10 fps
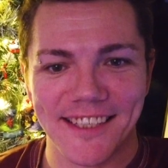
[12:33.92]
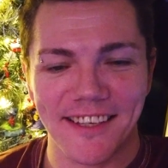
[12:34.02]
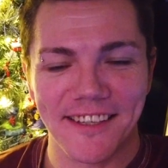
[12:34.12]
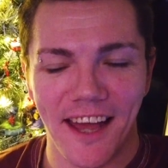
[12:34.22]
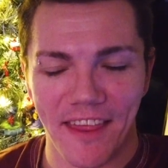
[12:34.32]
is
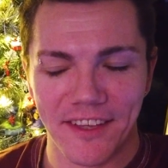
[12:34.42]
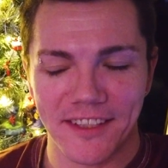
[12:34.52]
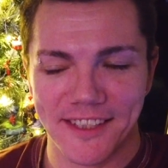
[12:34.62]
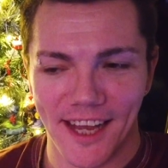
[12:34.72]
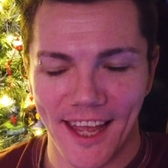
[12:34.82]
another
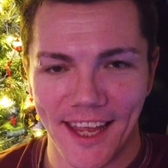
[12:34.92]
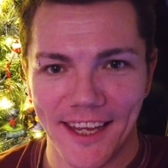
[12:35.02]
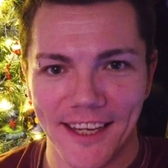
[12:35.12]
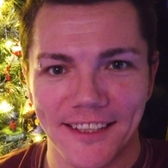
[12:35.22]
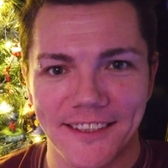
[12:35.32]
day
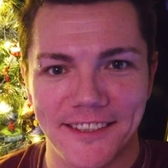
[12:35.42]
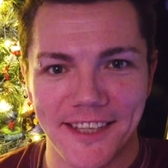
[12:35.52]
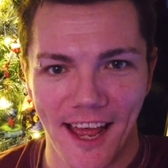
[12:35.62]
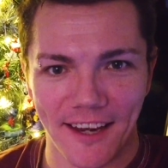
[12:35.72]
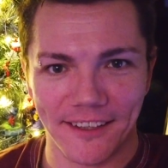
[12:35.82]

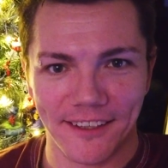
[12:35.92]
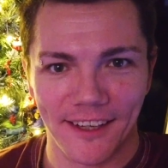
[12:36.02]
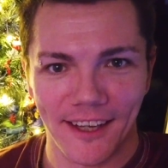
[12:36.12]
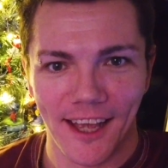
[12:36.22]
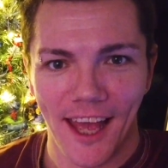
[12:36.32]
done.
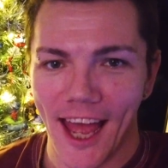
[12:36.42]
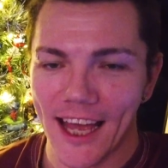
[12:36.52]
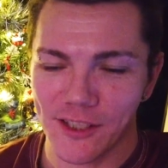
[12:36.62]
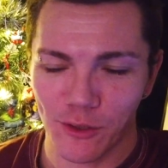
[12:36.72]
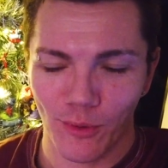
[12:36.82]

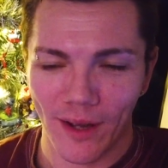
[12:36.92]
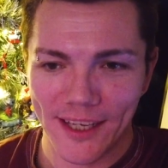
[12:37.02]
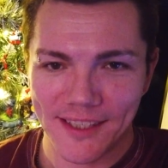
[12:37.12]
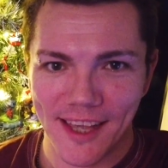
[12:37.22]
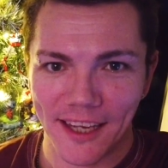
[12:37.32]
As
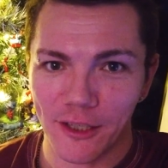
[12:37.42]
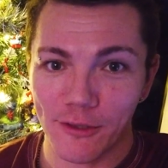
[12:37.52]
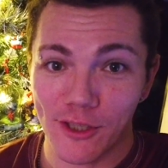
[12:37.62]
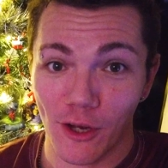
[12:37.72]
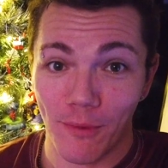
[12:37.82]
always, thank
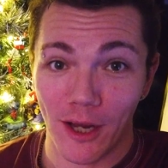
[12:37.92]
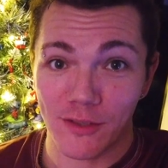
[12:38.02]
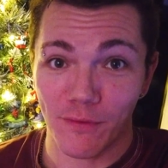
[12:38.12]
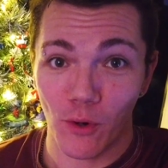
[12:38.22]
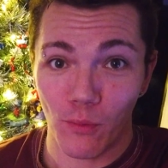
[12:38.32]
you so
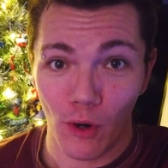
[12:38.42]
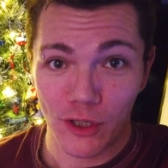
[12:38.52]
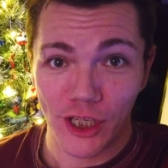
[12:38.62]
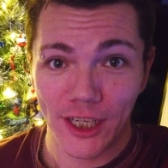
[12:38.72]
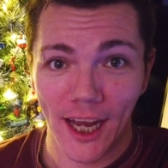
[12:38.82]
much for
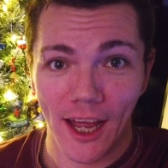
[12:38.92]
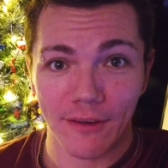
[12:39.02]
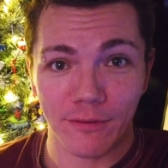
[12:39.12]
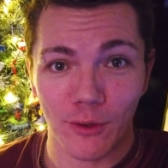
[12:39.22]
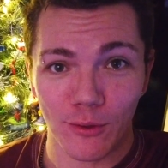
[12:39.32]
watching, and
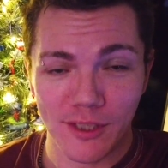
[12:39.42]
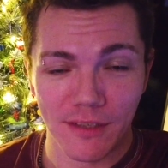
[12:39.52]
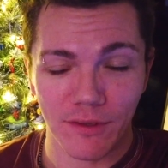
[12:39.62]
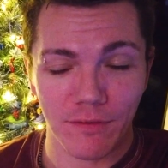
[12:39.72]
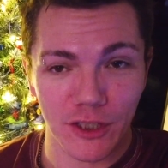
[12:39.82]
of course
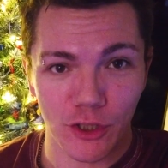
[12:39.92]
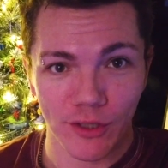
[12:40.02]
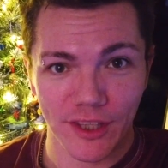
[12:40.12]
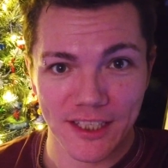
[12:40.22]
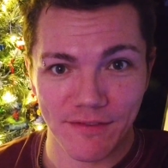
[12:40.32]
if you've
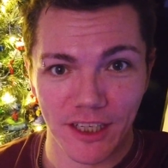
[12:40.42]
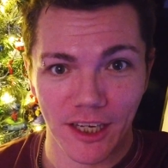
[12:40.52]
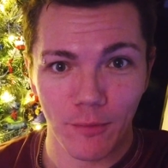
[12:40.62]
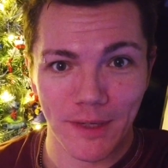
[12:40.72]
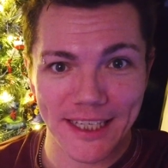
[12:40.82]
enjoyed this
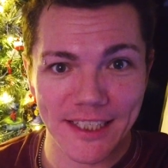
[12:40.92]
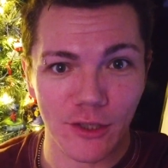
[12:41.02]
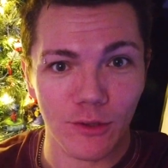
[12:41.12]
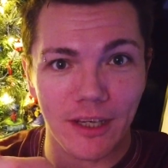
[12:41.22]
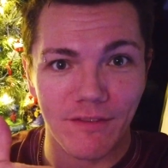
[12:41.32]
video, please
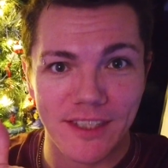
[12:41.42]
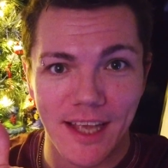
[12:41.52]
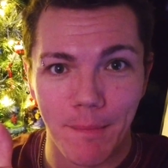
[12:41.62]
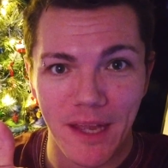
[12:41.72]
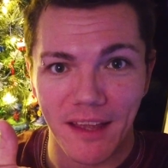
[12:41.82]
do give us
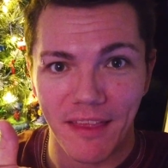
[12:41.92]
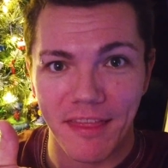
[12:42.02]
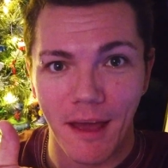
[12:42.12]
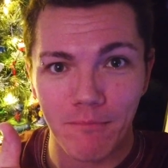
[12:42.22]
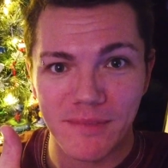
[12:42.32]
a big
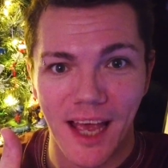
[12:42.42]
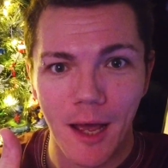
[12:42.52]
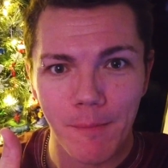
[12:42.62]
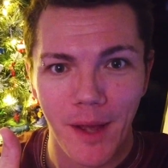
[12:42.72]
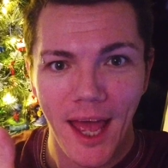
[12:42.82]
thumbs
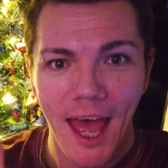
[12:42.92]
up